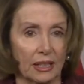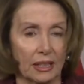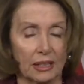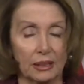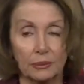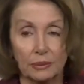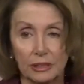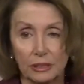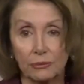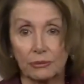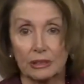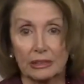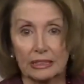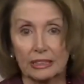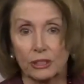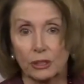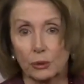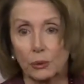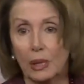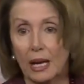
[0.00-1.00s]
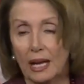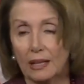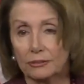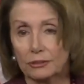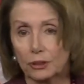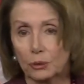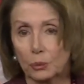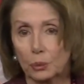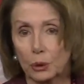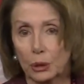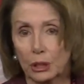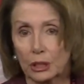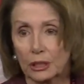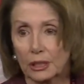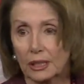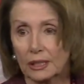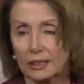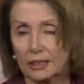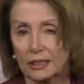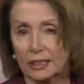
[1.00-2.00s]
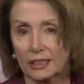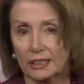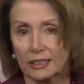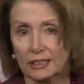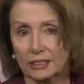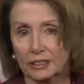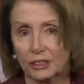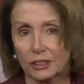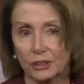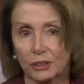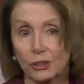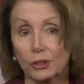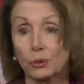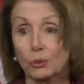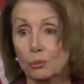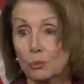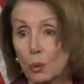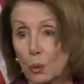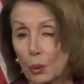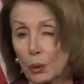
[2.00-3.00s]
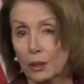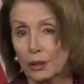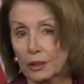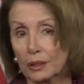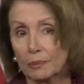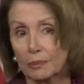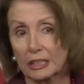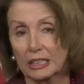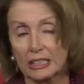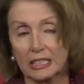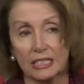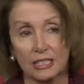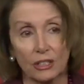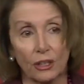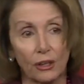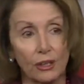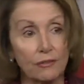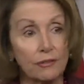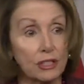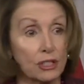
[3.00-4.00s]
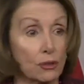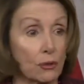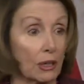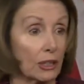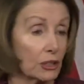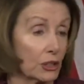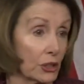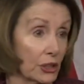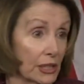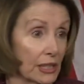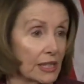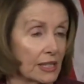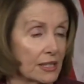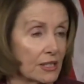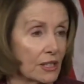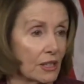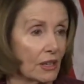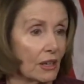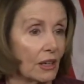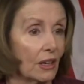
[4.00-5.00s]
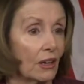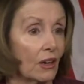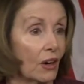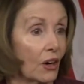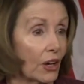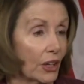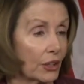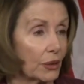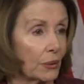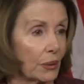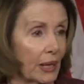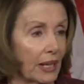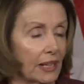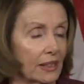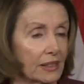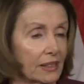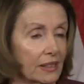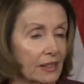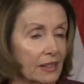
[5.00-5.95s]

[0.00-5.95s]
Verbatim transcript: Uh, we really do have to work uh, to do more because our infrastructure needs are great.